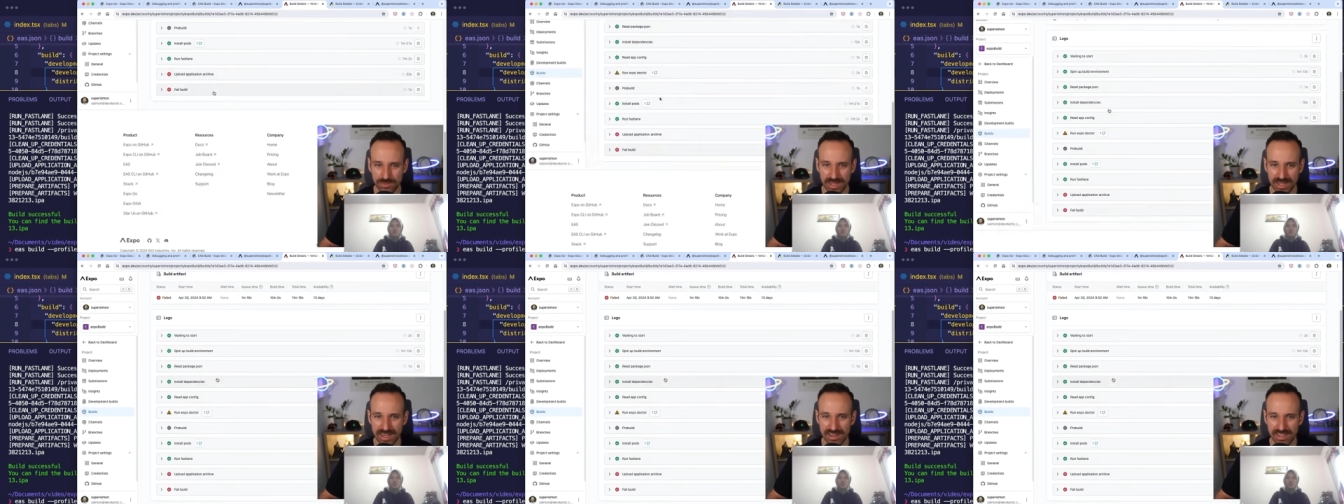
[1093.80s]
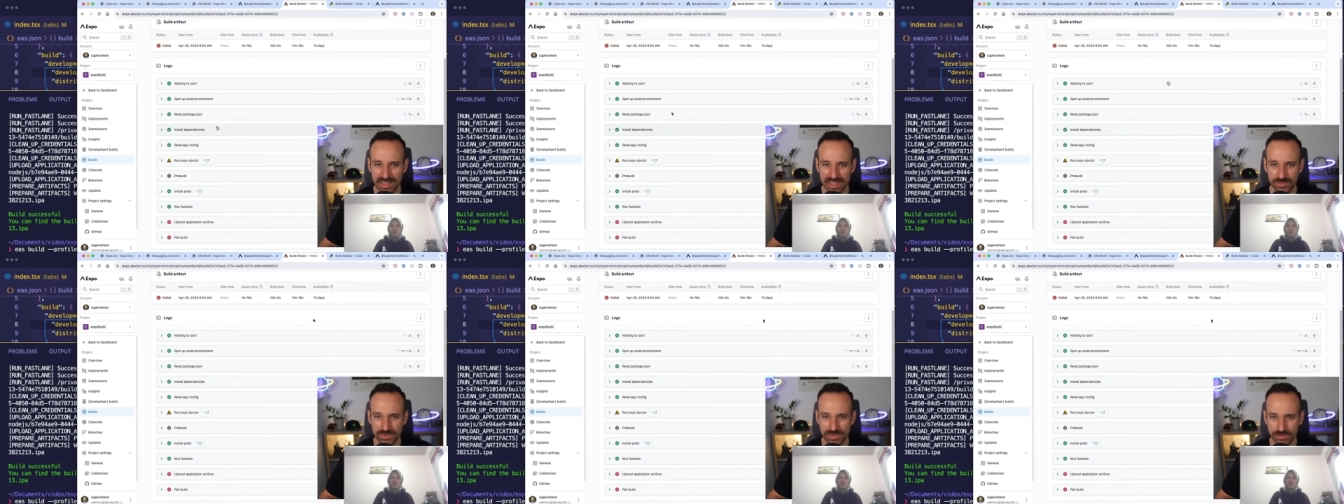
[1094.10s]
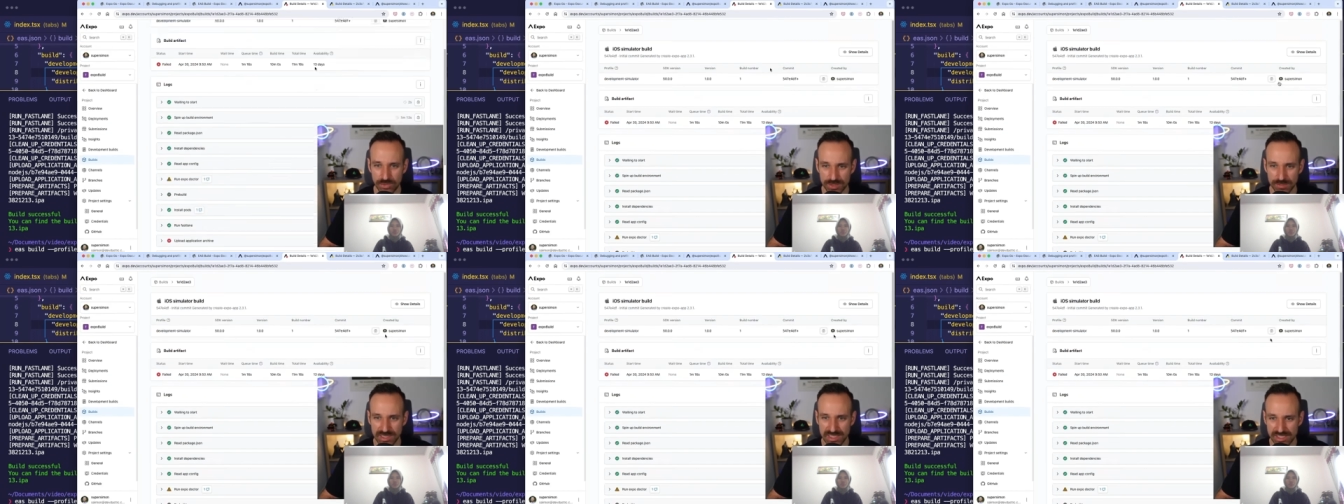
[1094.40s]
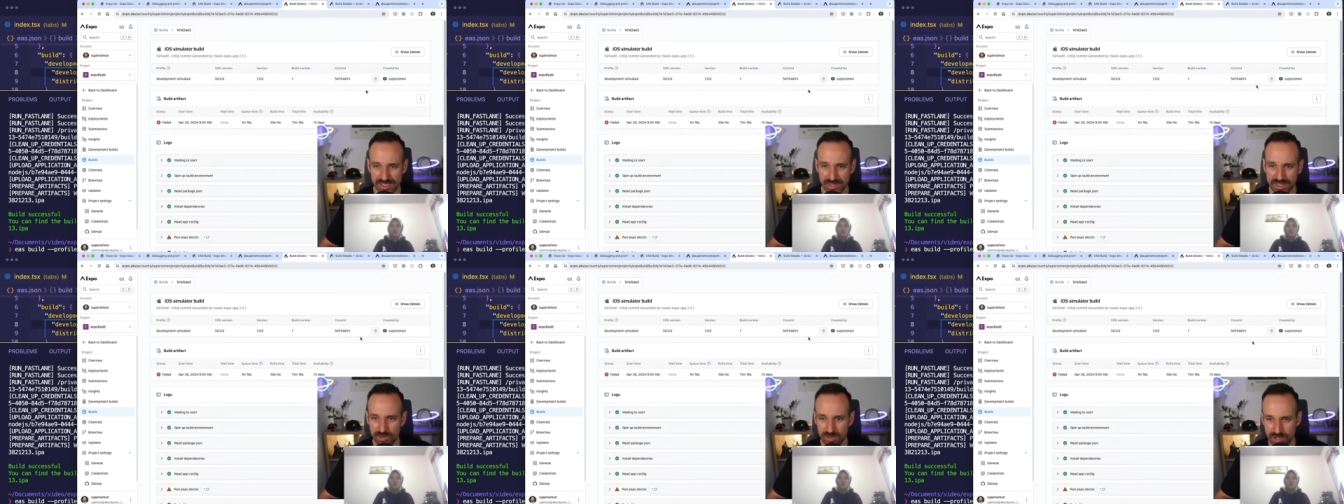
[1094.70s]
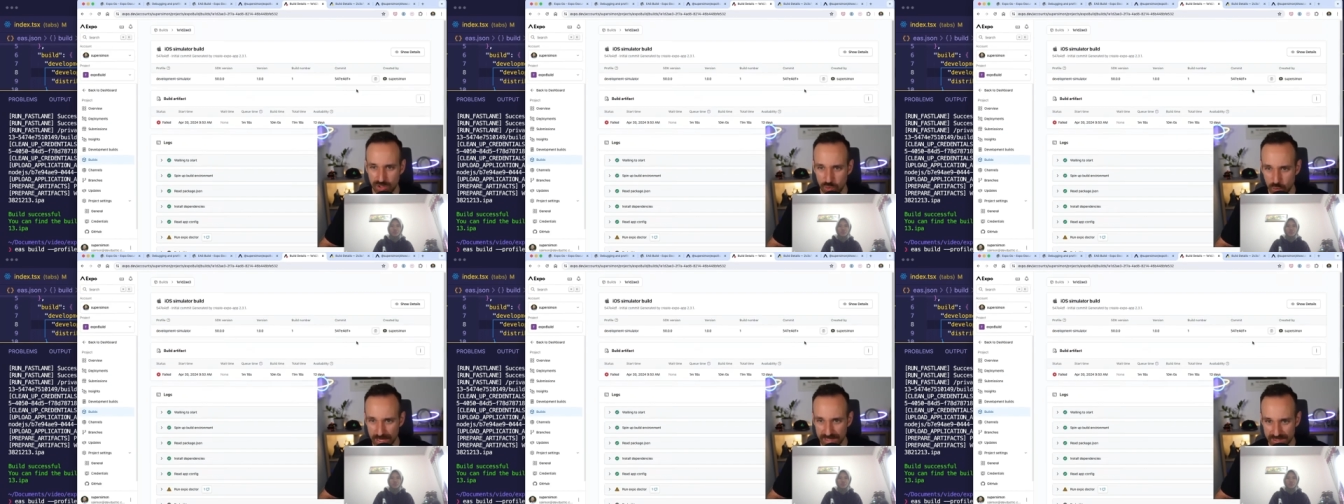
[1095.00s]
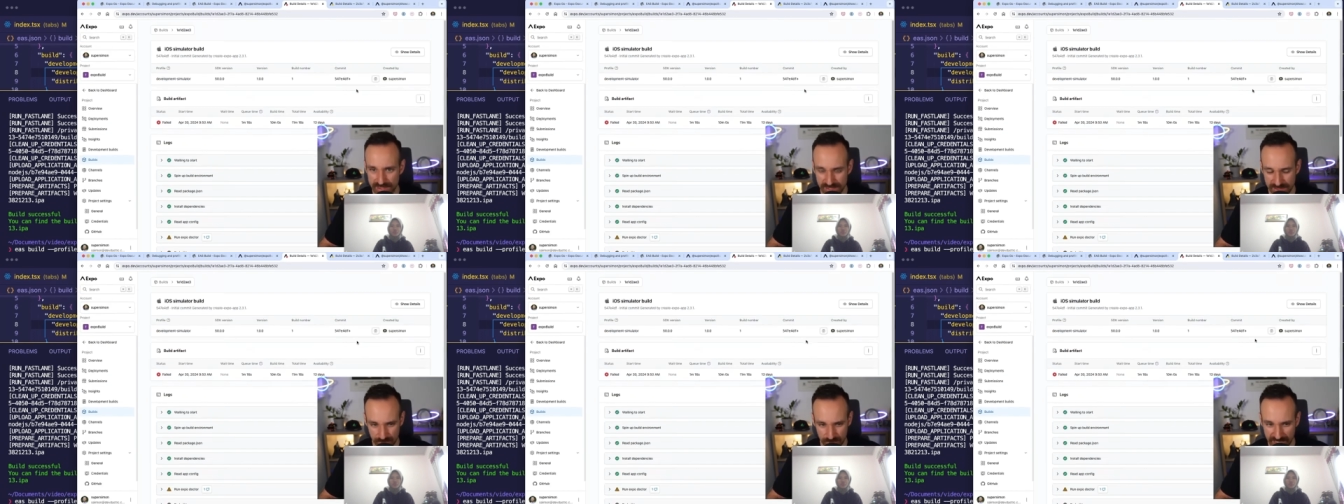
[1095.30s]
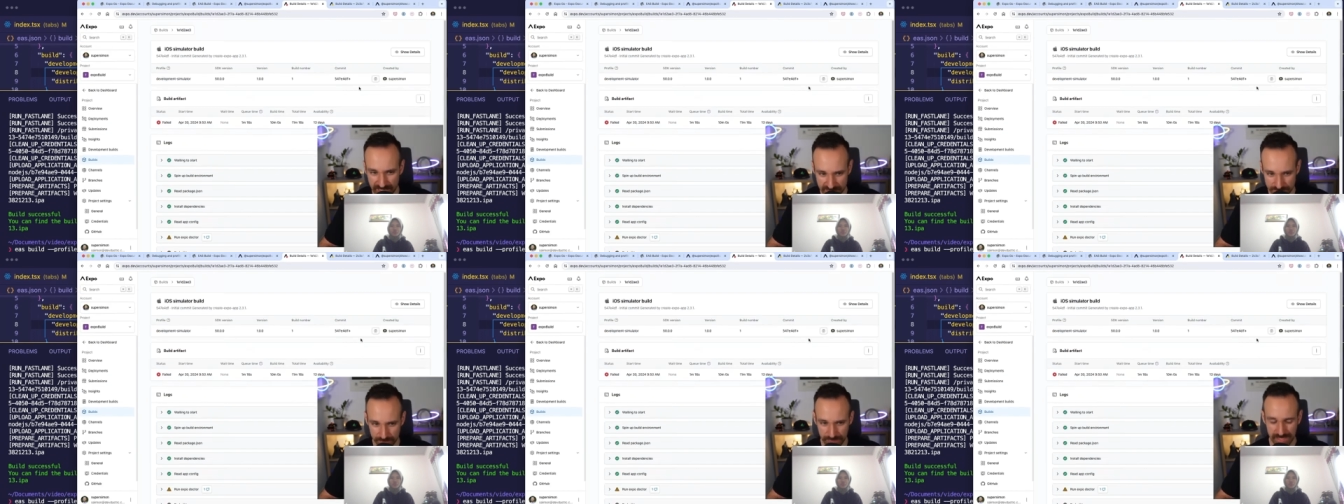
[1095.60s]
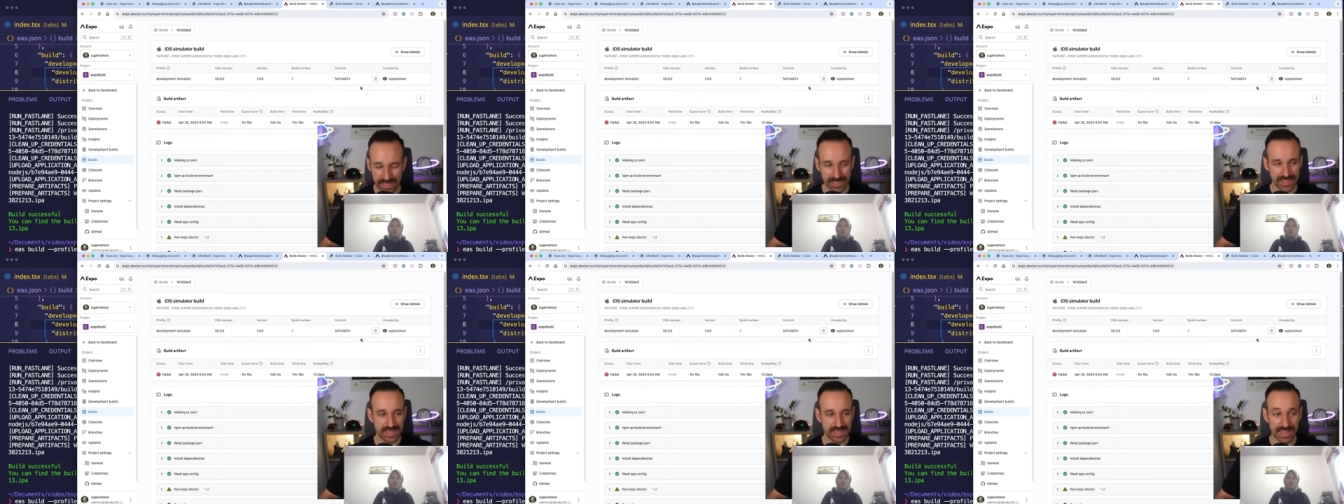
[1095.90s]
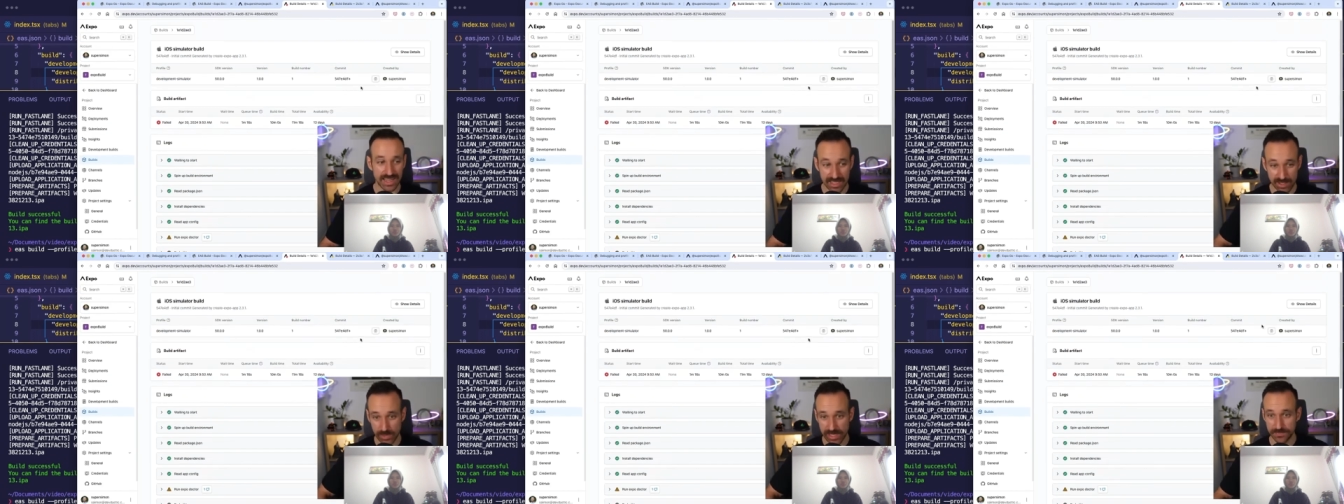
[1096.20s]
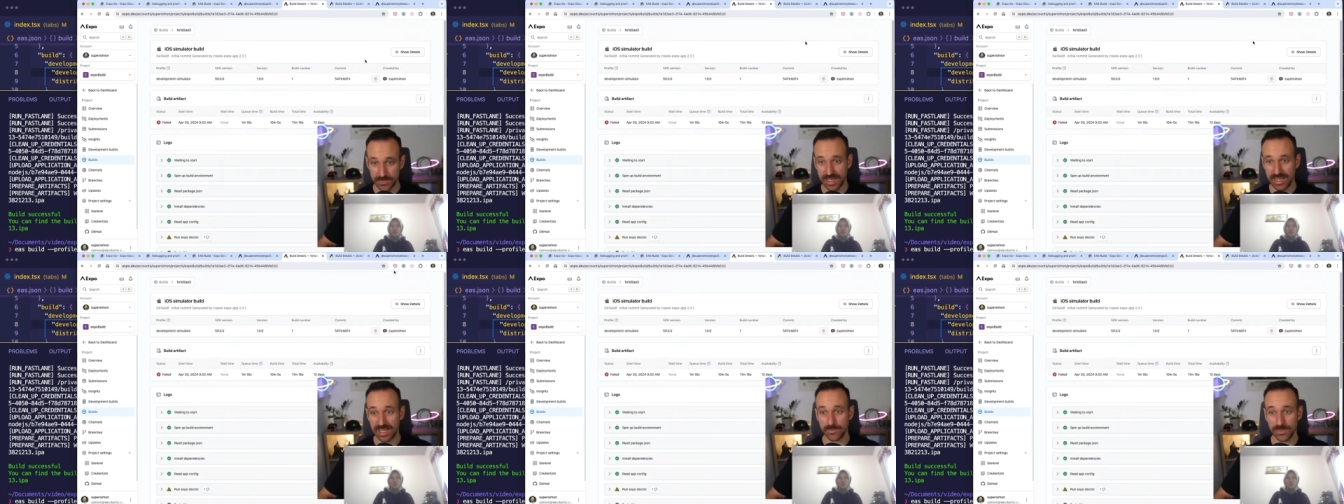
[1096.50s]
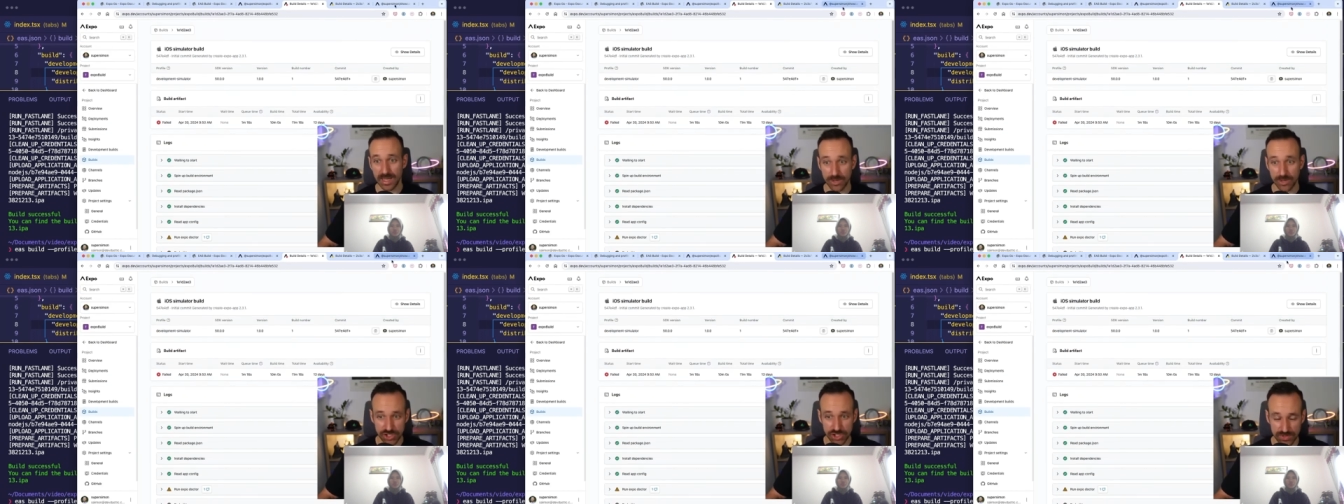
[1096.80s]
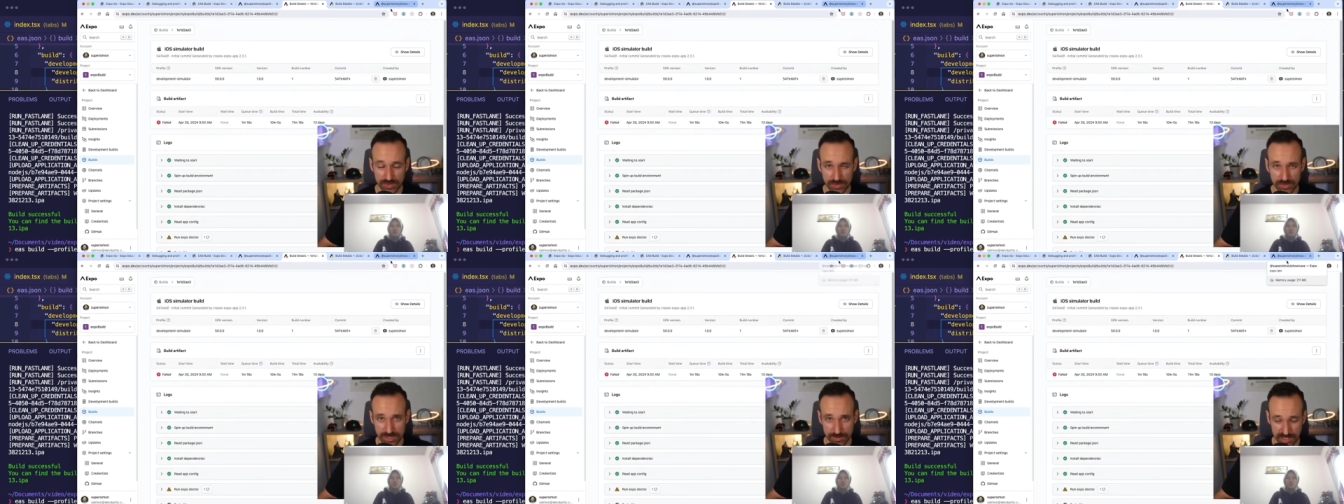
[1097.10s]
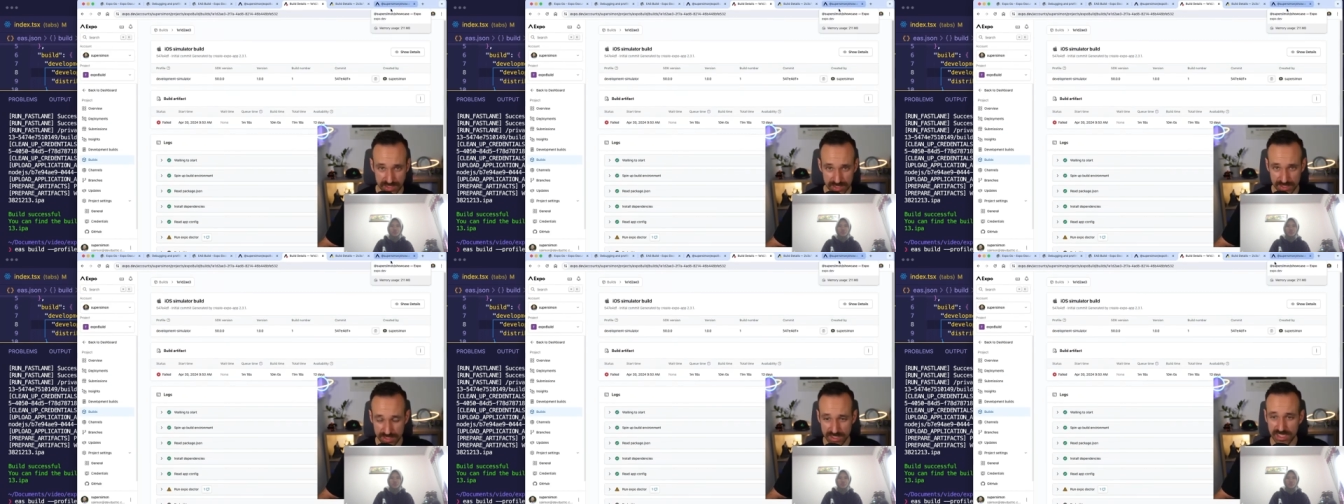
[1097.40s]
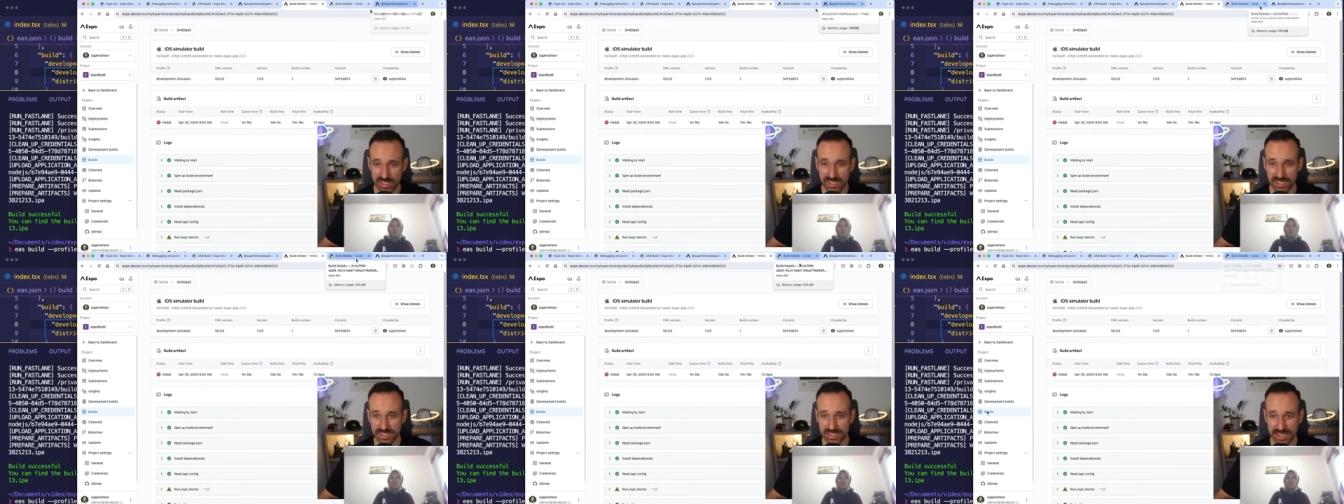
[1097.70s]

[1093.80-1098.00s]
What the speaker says: my archive in the first place, so I don't know why this failed. Anyway, I'm going to show you something that succeeded in a